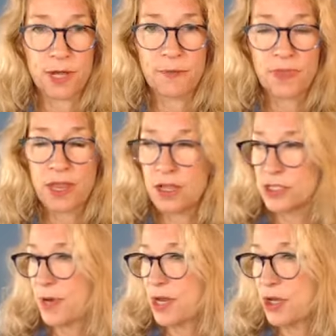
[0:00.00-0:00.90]
well.
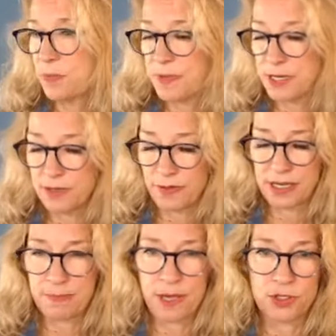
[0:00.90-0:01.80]
So I hope that you'll
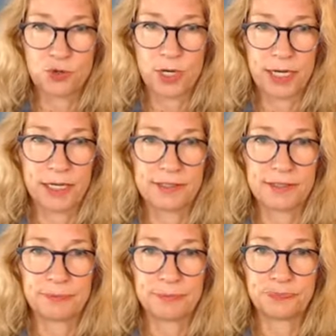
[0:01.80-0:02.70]
think about joining
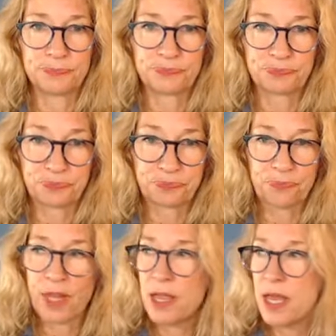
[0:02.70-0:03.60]
us.
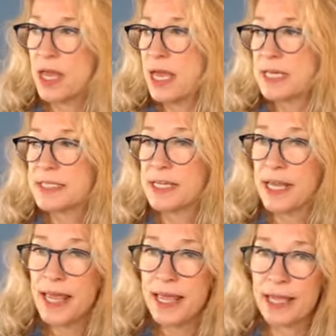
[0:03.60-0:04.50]

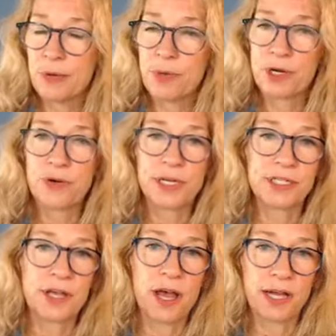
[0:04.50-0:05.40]
Today, we're going
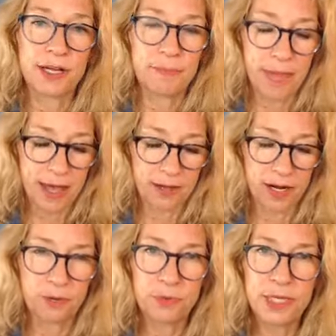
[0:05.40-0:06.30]
to talk about
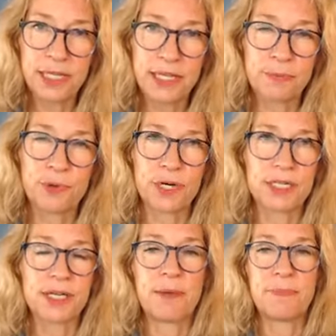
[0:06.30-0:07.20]
a really
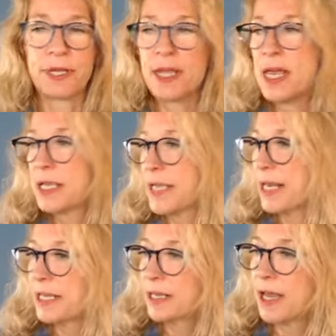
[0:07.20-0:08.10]
important topic,
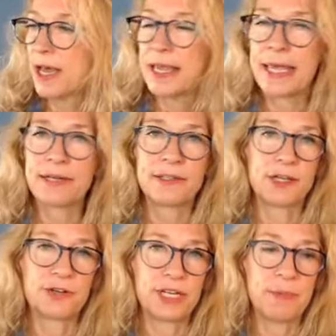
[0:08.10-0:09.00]
getting a handle
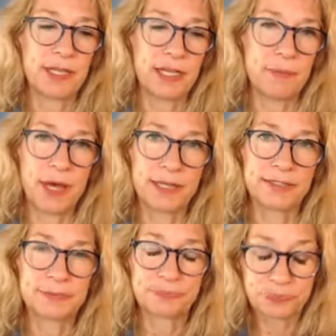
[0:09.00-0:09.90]
on your email inbox.